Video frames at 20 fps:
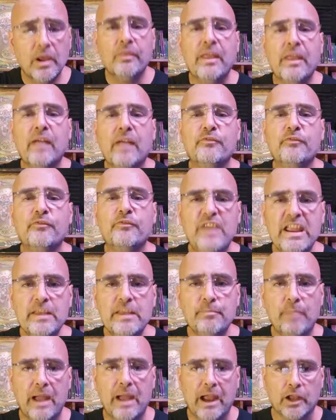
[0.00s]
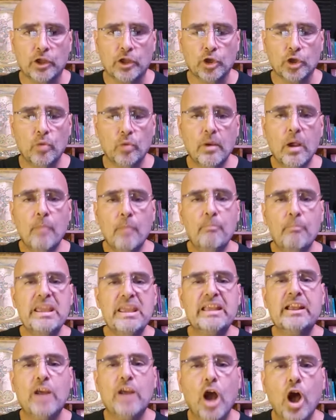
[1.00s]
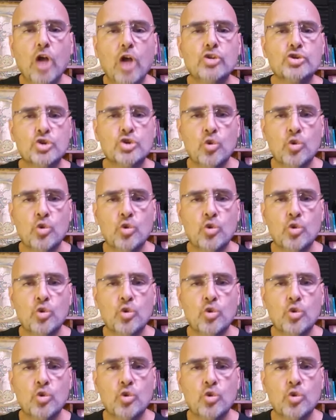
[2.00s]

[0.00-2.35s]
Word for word: That feedback loop, because